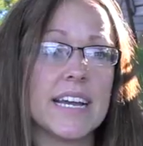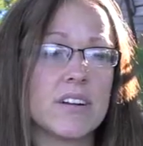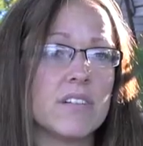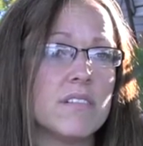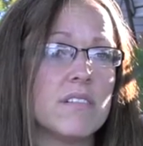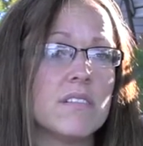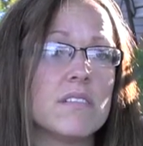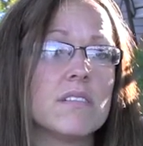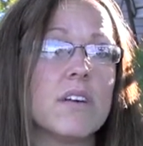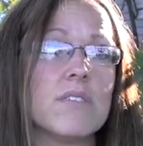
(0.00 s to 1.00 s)
Carol
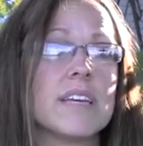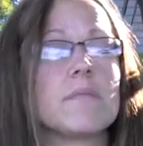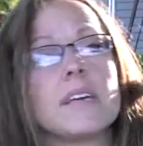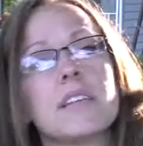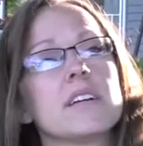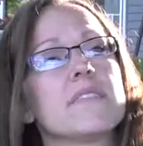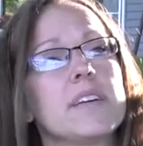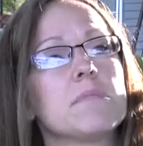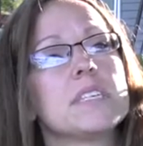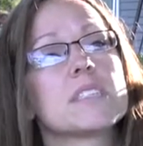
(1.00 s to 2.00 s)
loaning me their
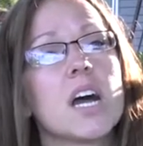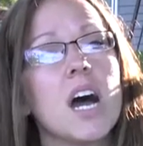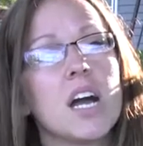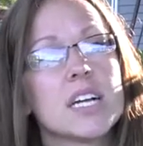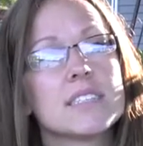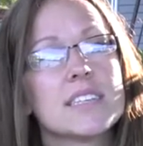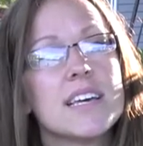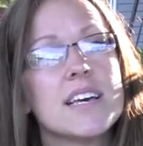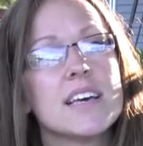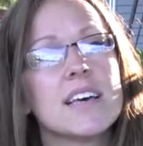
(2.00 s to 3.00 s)
family's cars.
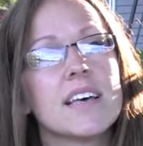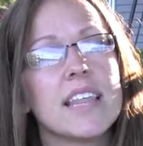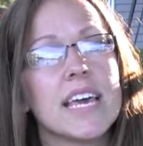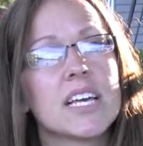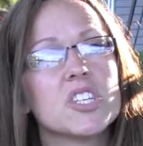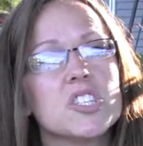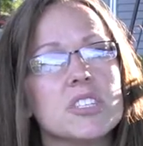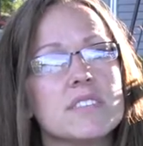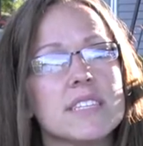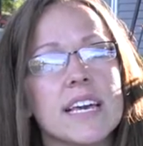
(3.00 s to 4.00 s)
Like,
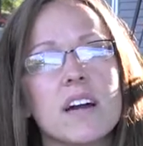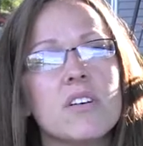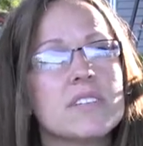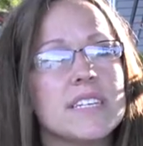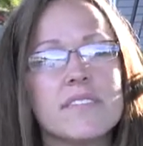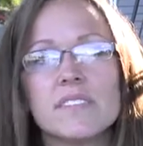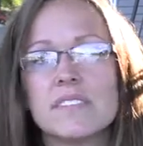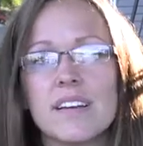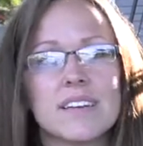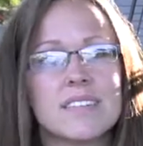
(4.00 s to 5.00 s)
she was like, "Oh, the devil's
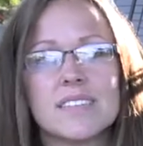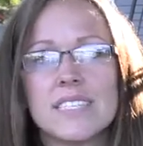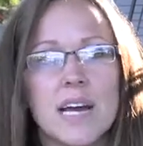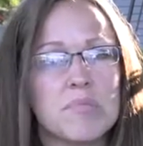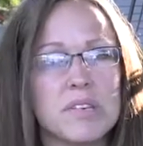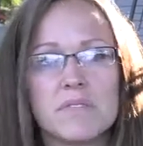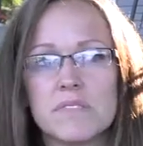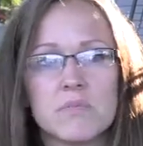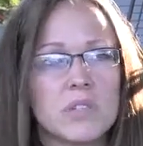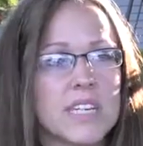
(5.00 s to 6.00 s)
not gonna stop you
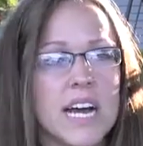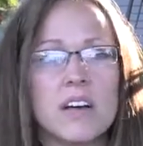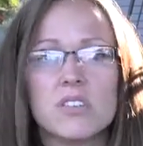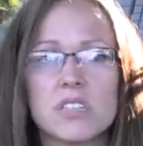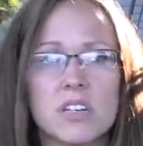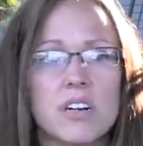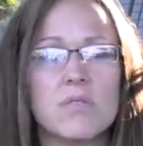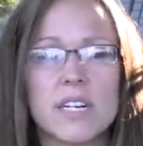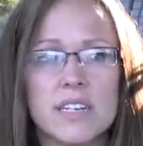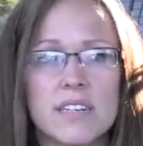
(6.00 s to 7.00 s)
from going to college, girl.
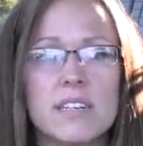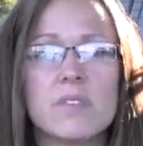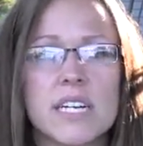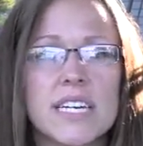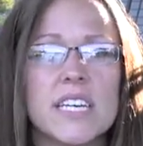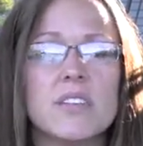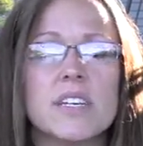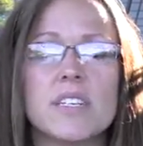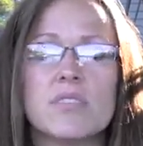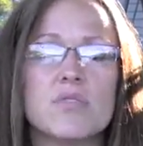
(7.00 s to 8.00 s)
We're gonna get you
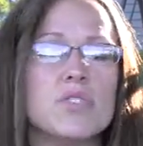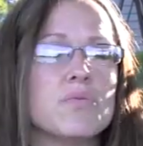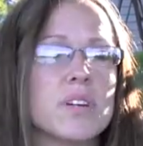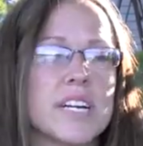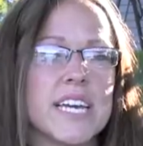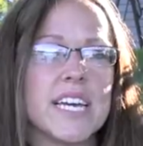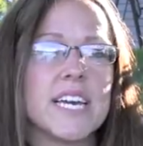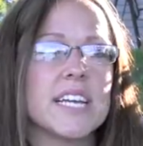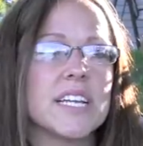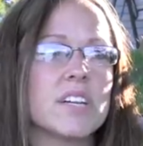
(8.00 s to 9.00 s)
there, don't you worry."
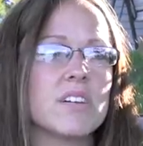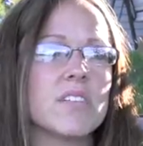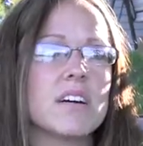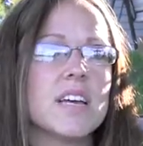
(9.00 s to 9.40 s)
And you know,